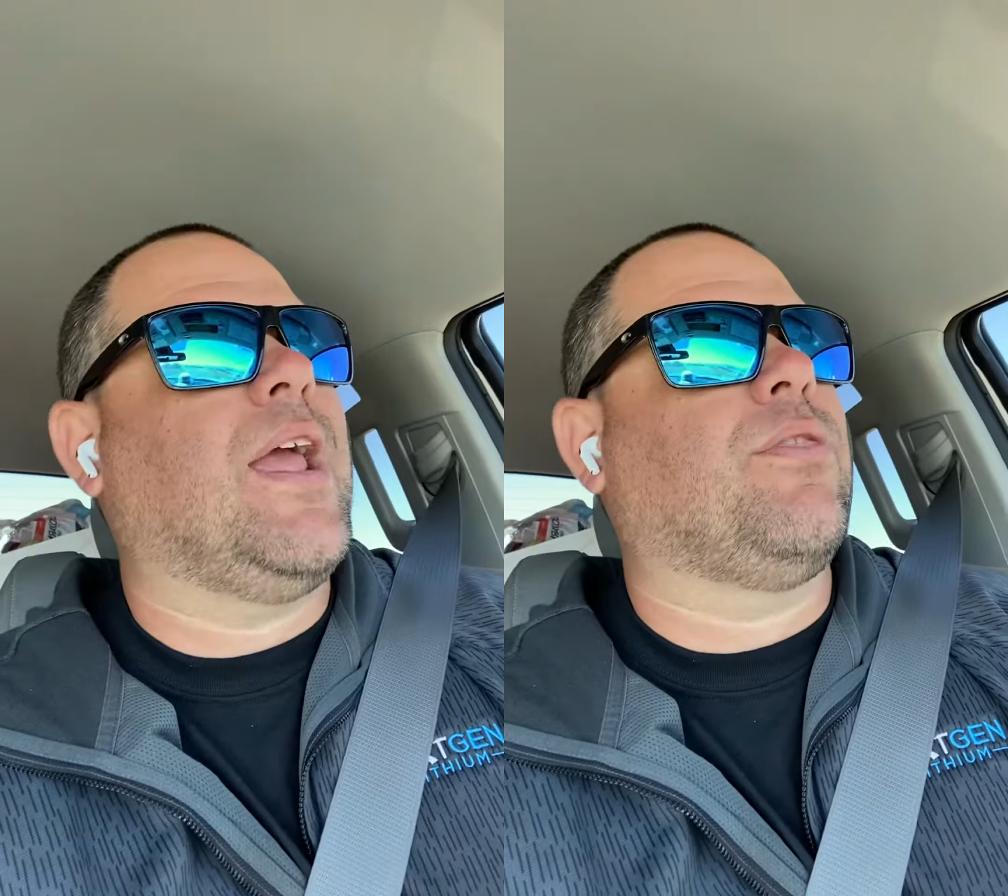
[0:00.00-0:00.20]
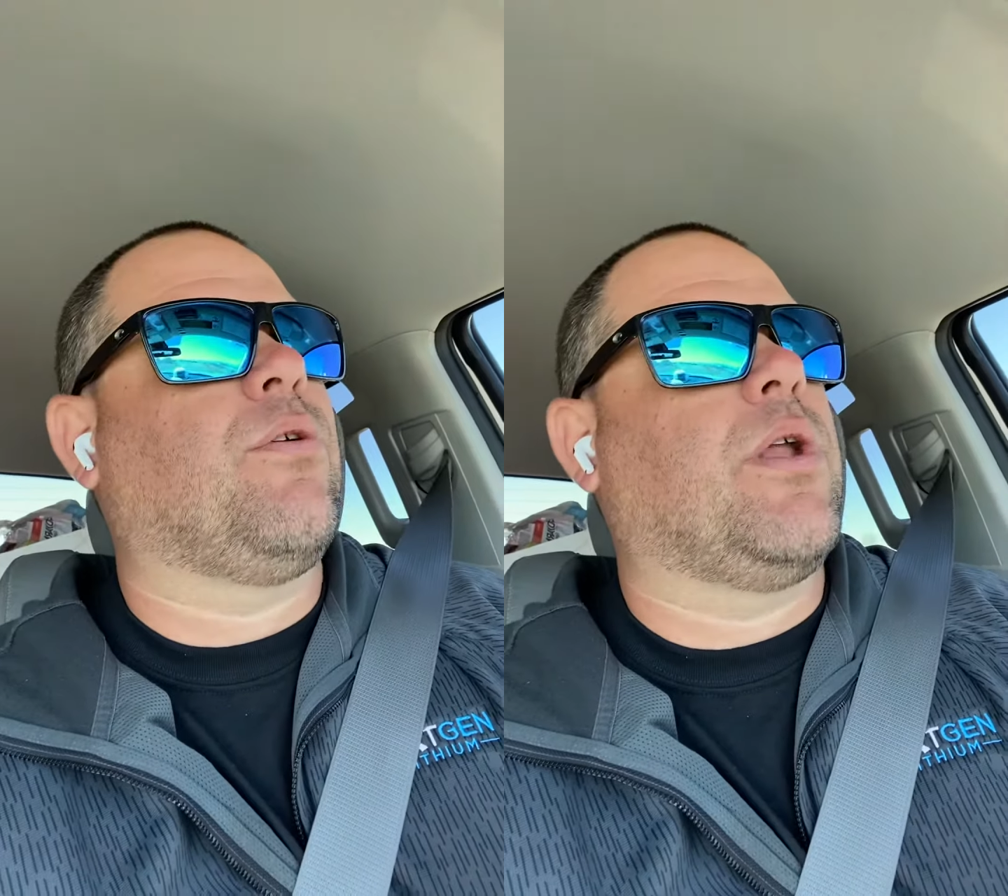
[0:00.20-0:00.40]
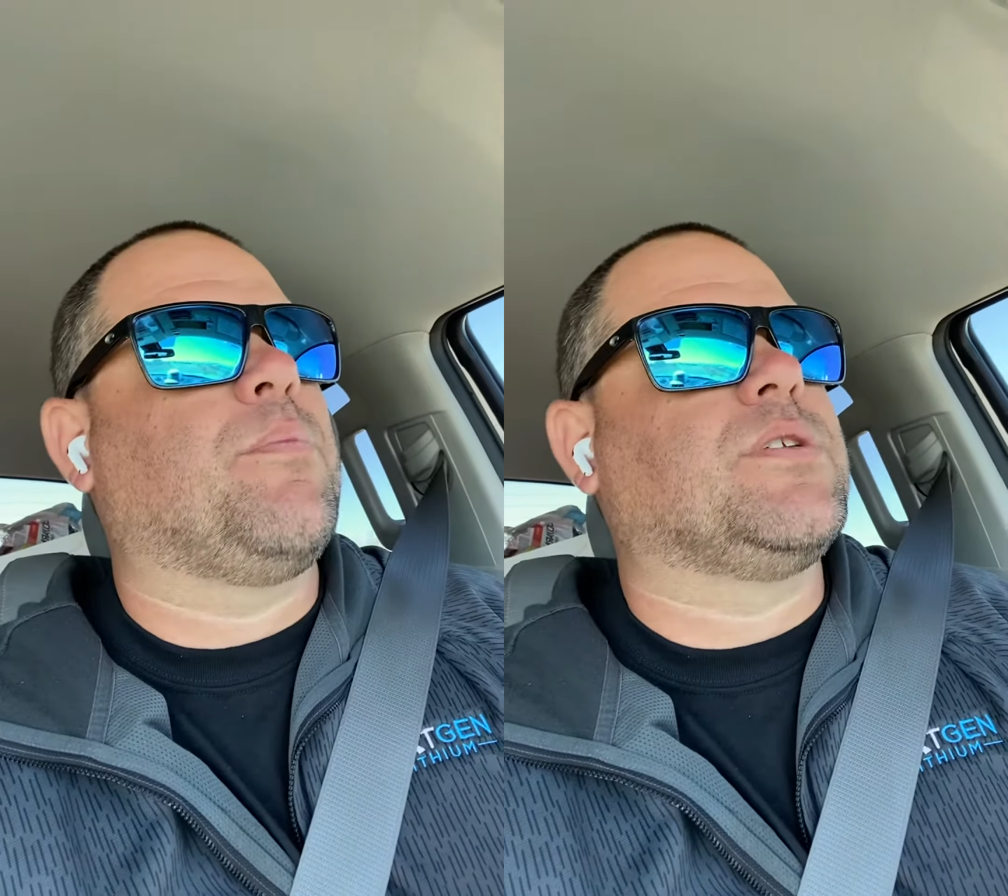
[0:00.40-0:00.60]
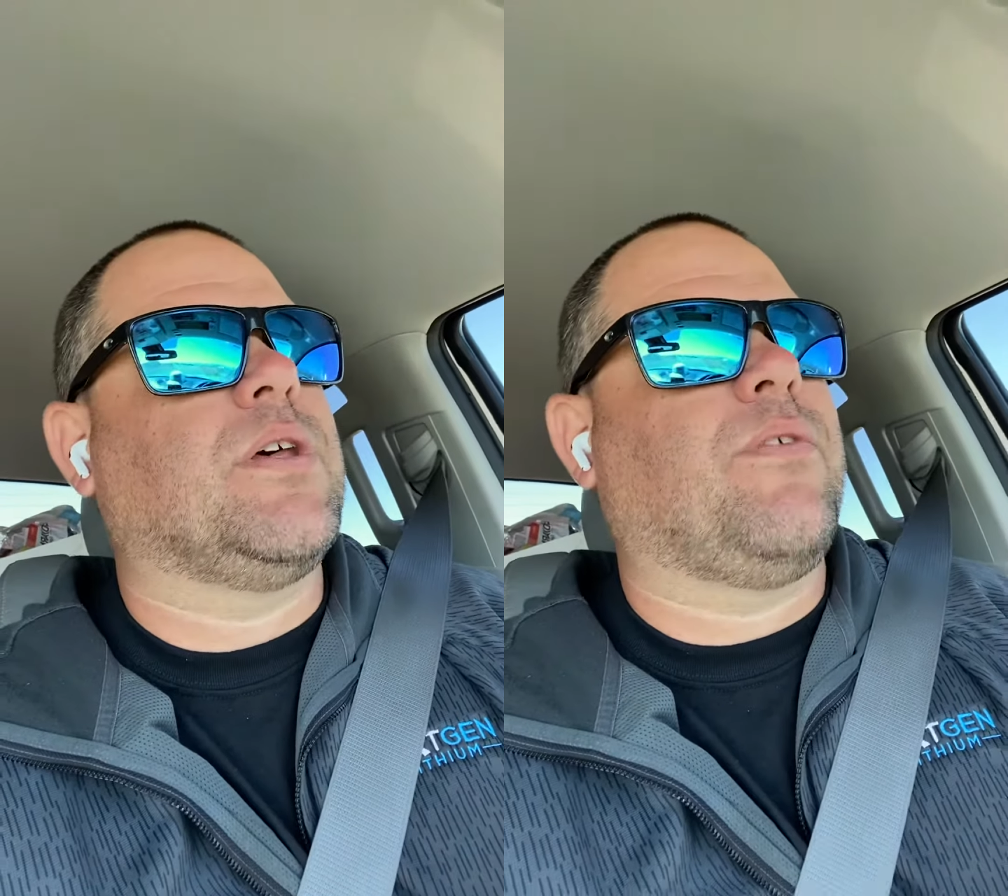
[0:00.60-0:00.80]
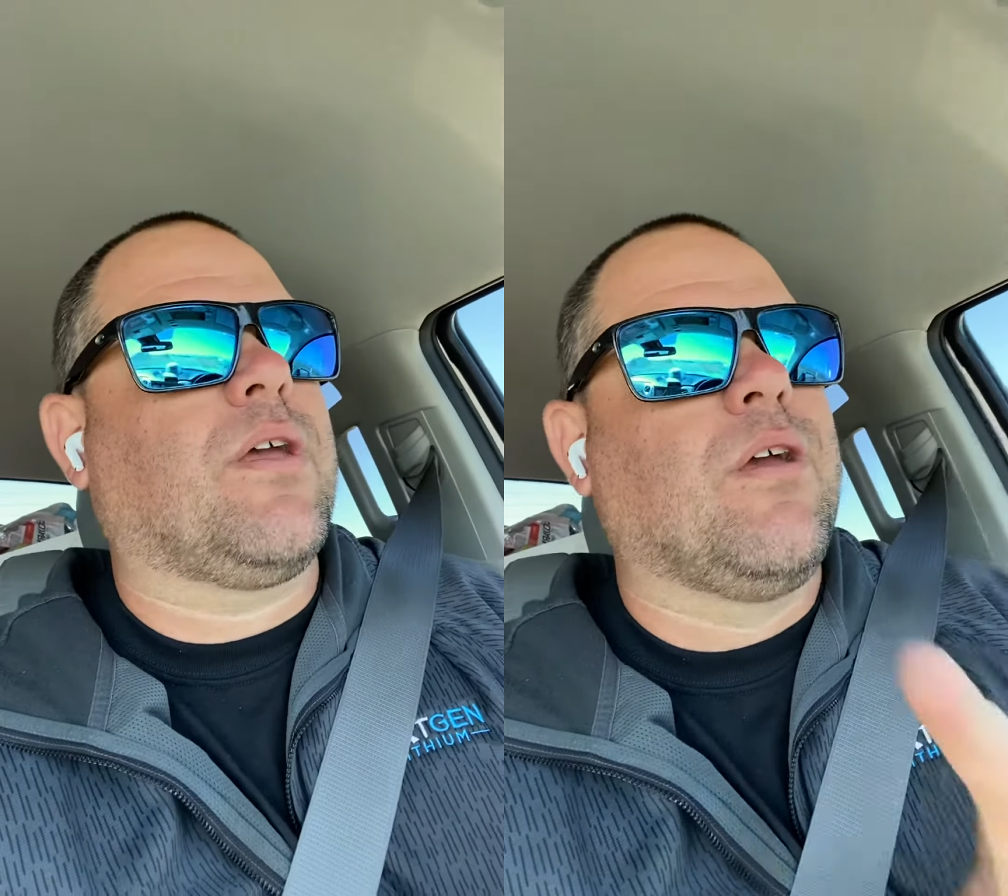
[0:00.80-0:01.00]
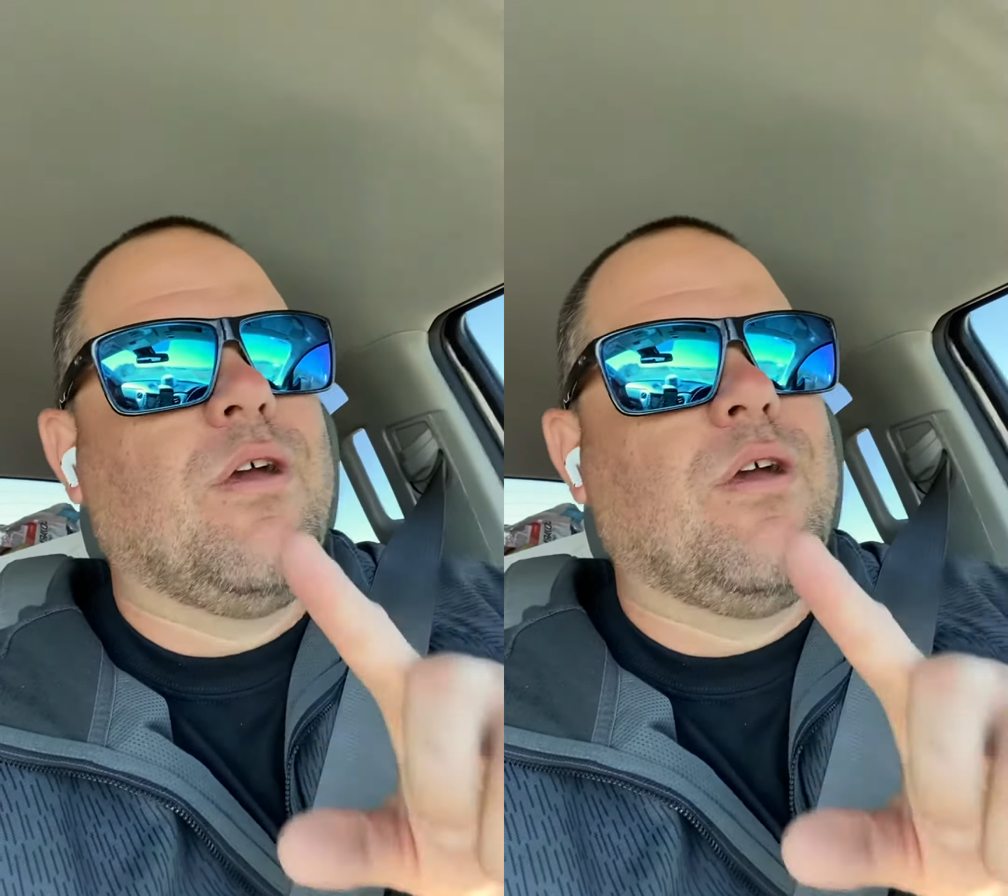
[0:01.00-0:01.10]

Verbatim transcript: 8:30 Pacific